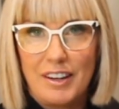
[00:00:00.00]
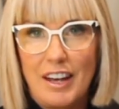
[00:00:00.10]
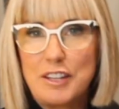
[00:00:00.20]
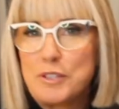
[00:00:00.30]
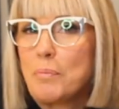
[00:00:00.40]

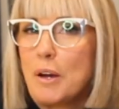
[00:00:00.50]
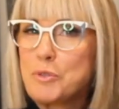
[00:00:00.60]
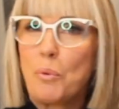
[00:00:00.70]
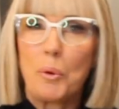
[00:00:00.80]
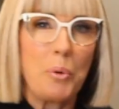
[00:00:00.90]
It's
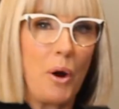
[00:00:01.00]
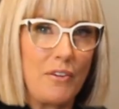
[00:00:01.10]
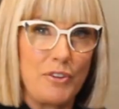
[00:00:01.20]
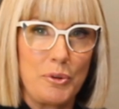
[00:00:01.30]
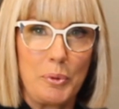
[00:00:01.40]
much more
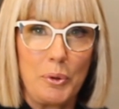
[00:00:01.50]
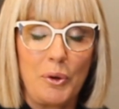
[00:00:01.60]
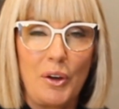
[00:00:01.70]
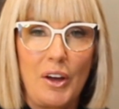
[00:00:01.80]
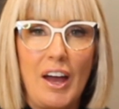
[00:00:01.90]
profitable.
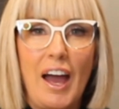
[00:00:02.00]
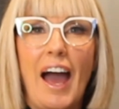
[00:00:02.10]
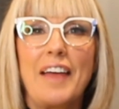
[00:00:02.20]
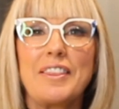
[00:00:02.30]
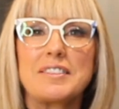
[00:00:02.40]

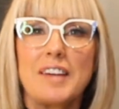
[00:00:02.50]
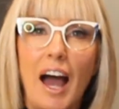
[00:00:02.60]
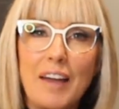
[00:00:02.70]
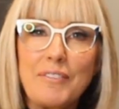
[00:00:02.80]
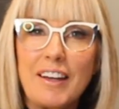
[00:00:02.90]
And the
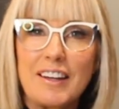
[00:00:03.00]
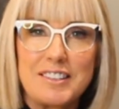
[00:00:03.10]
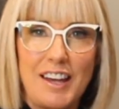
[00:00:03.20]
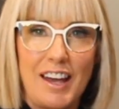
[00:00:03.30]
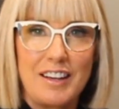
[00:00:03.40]
timing it
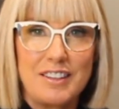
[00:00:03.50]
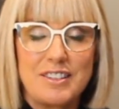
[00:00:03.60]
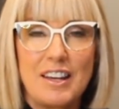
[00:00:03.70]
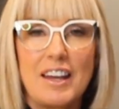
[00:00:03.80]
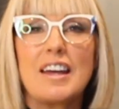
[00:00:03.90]

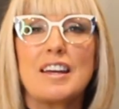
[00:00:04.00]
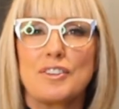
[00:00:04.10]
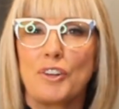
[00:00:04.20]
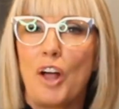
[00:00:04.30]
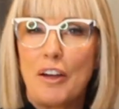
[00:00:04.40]
takes is
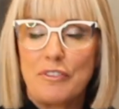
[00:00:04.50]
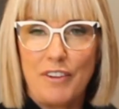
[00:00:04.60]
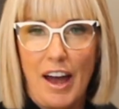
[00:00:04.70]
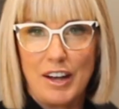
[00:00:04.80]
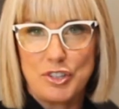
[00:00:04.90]
a lot
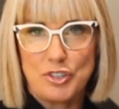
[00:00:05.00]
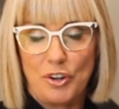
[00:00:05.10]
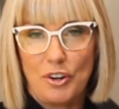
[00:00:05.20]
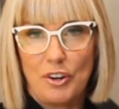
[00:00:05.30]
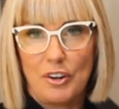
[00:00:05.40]

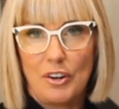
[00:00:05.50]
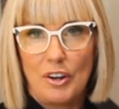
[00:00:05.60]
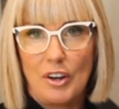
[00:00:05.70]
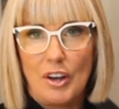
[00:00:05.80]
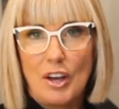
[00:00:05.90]
faster.
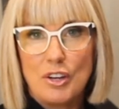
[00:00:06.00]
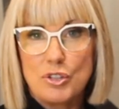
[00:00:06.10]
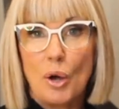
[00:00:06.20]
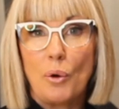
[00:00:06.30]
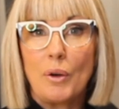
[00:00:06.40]

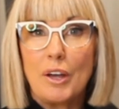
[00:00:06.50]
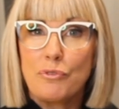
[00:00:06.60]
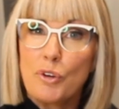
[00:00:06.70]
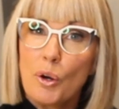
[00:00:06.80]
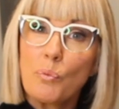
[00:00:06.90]
So
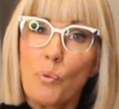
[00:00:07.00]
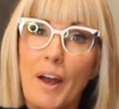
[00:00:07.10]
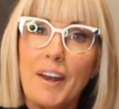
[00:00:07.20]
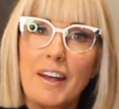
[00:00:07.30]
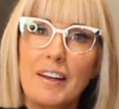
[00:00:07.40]
if you're
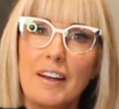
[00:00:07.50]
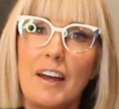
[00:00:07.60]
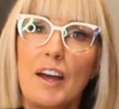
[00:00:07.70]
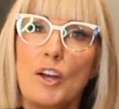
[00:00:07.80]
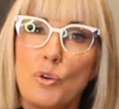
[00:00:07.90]
running
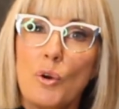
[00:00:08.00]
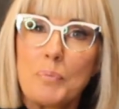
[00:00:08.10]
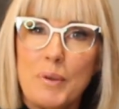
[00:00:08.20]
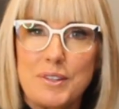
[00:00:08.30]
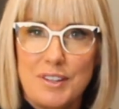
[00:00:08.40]
your
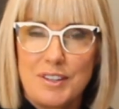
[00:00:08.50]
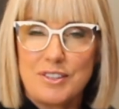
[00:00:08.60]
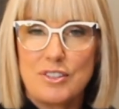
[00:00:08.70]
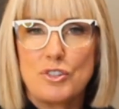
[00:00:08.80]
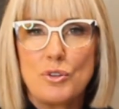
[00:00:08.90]

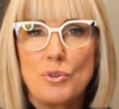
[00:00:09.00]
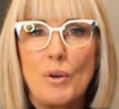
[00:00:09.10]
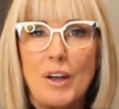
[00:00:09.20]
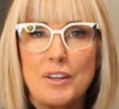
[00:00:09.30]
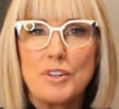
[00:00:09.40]
business
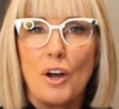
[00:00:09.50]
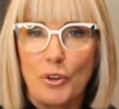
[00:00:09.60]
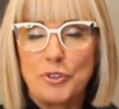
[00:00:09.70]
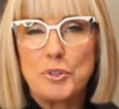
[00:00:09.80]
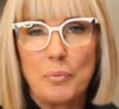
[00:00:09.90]
to its
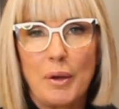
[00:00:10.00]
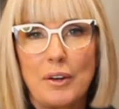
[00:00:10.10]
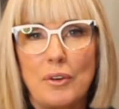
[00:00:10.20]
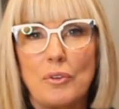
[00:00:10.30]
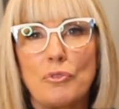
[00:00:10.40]

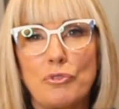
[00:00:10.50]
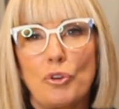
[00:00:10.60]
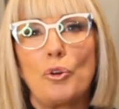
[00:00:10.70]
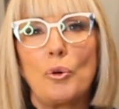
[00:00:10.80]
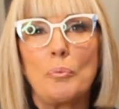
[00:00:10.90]
ultimate,
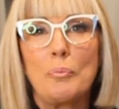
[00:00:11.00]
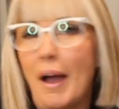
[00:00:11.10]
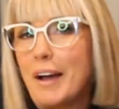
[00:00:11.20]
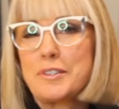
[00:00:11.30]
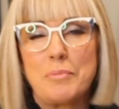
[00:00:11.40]
full,
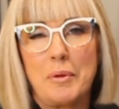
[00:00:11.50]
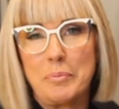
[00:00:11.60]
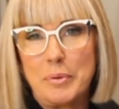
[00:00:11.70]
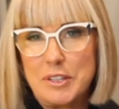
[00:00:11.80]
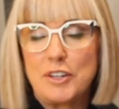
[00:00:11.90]
maximum
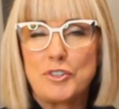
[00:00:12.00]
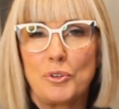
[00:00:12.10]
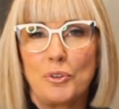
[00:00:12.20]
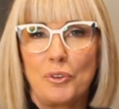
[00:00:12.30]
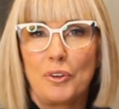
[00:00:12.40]

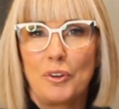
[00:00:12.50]
potential,